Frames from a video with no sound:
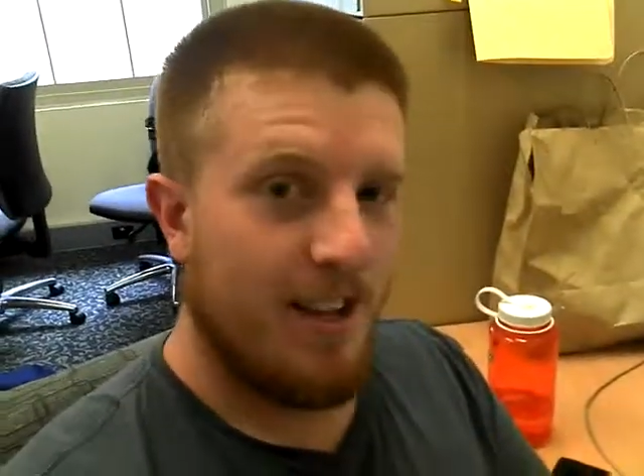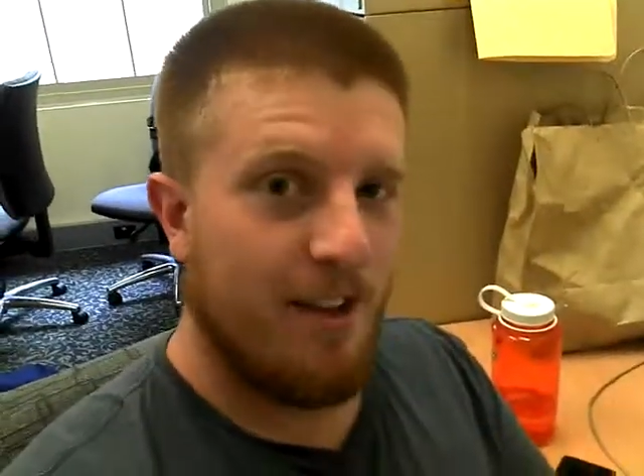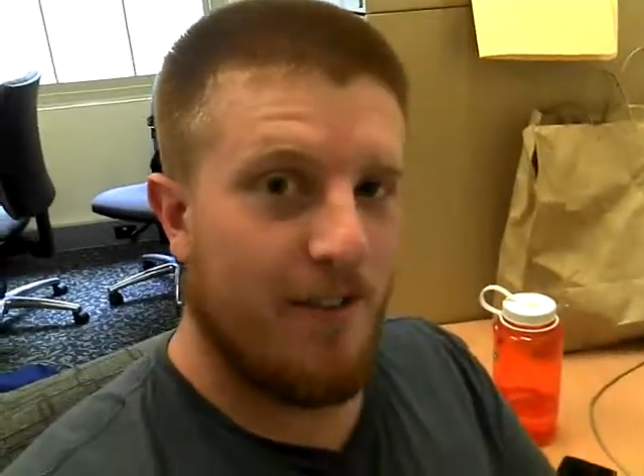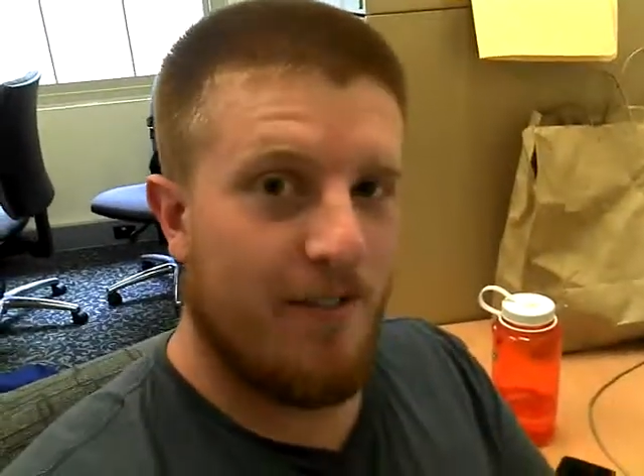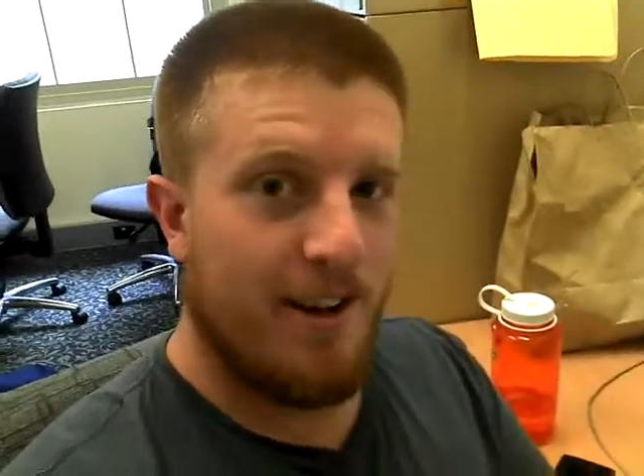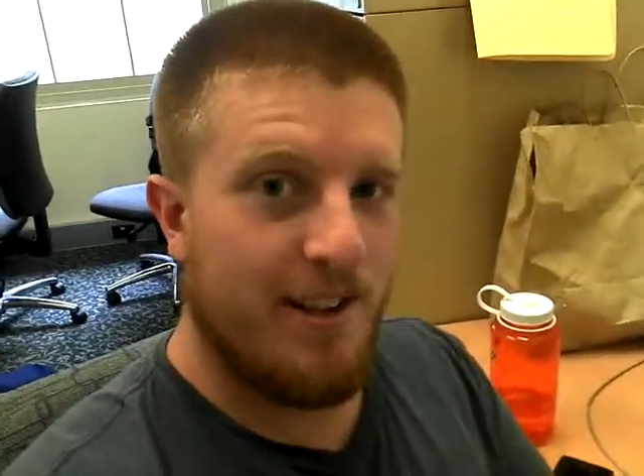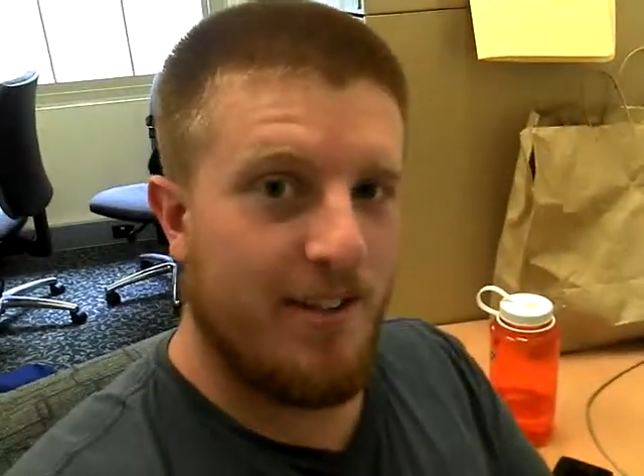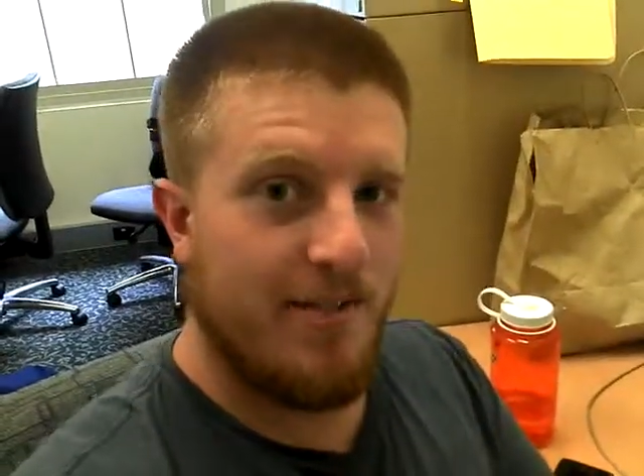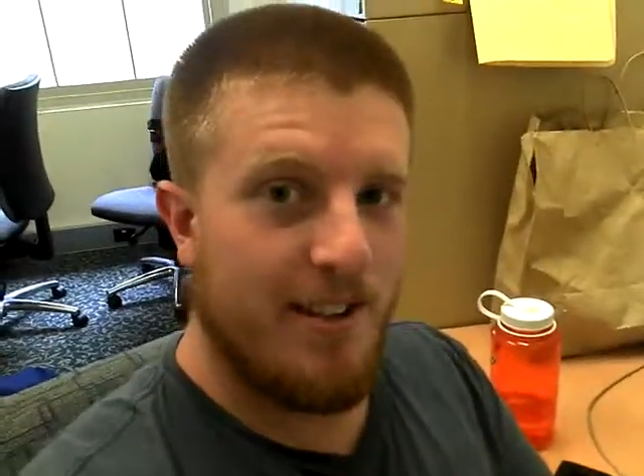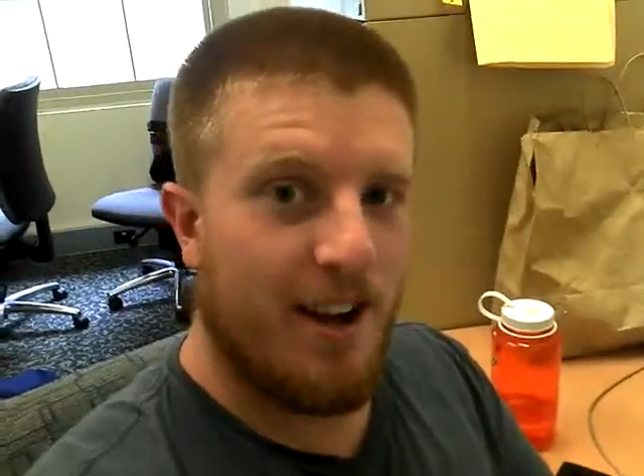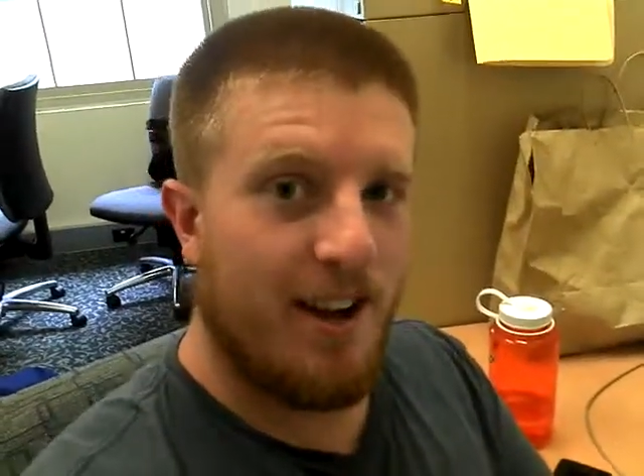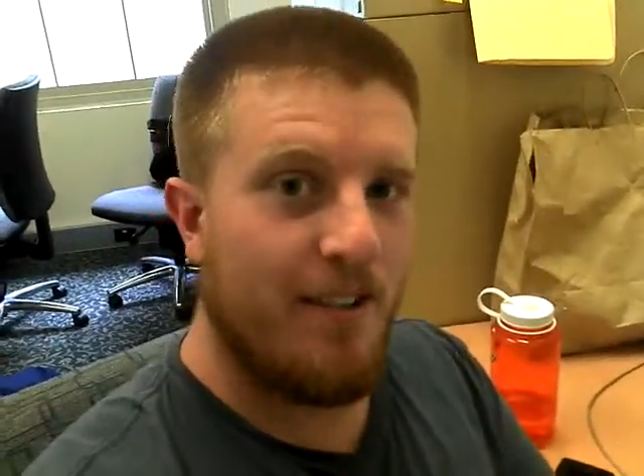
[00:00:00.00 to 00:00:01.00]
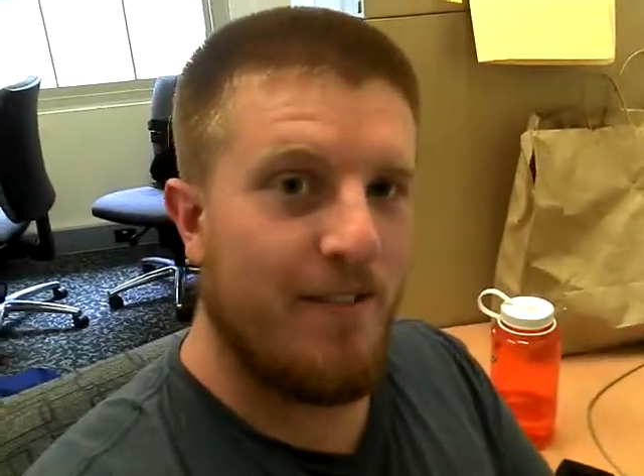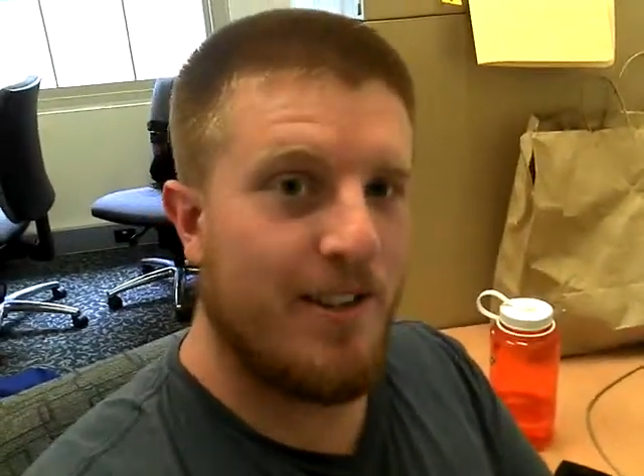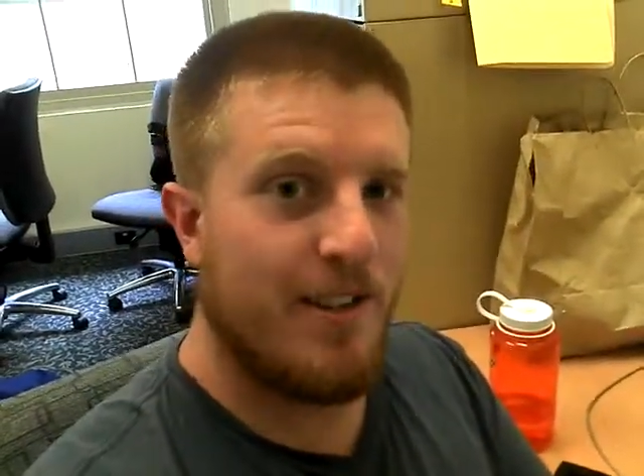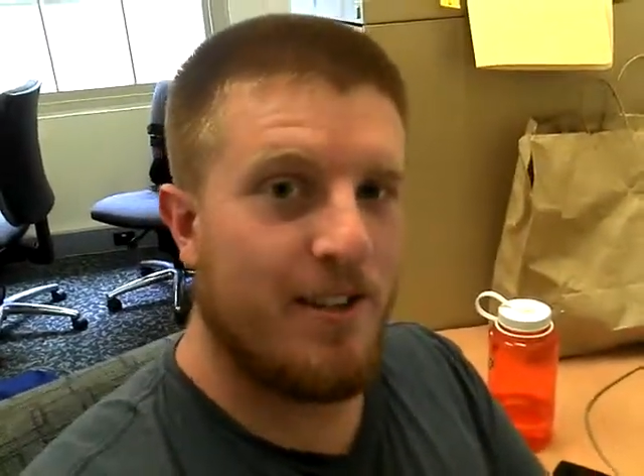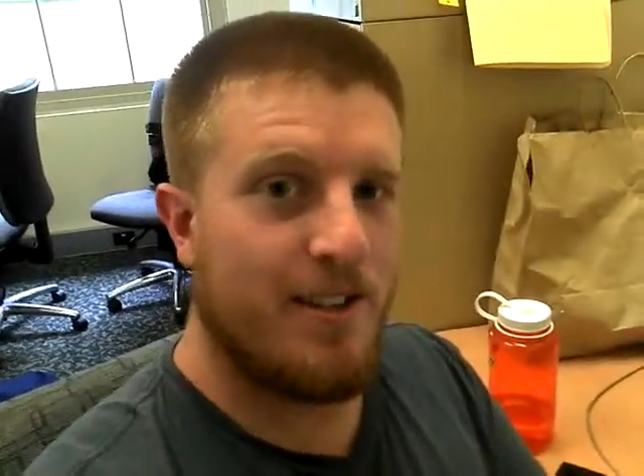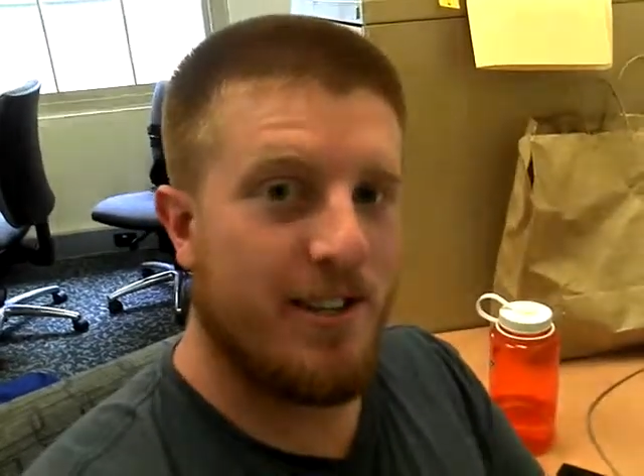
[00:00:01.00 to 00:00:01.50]
Hello, friends of
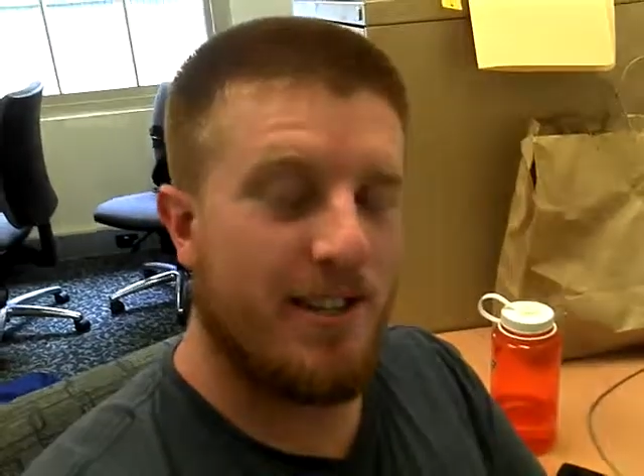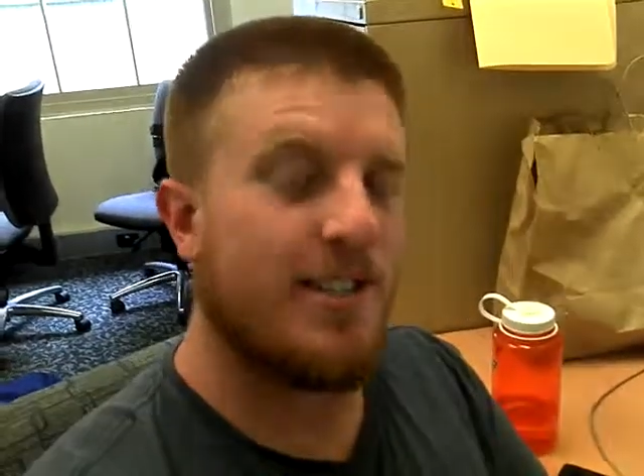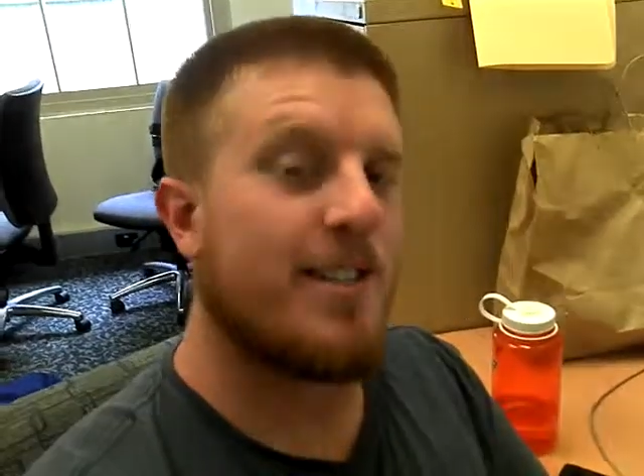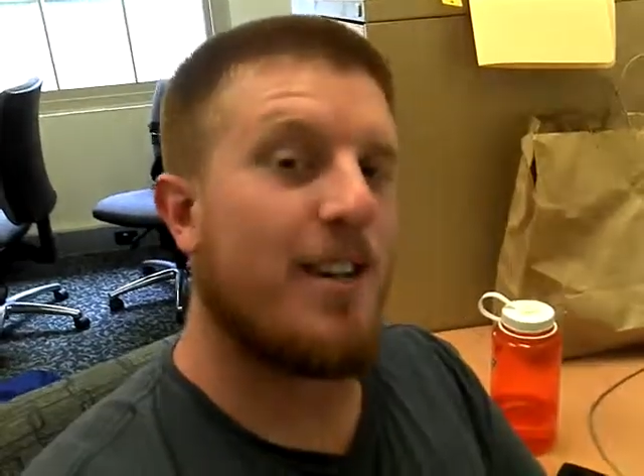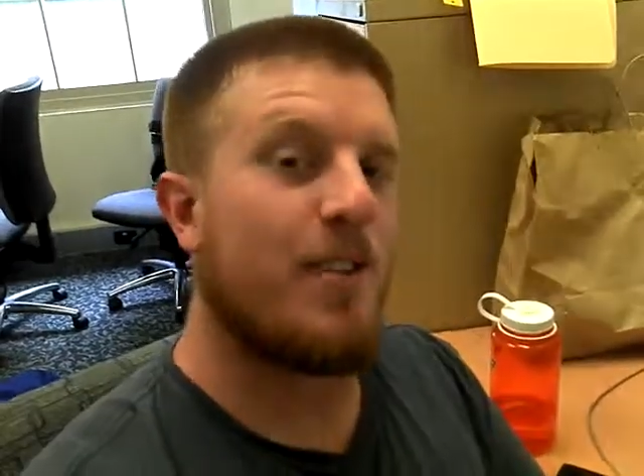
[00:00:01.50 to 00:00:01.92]
Psychophysiologist.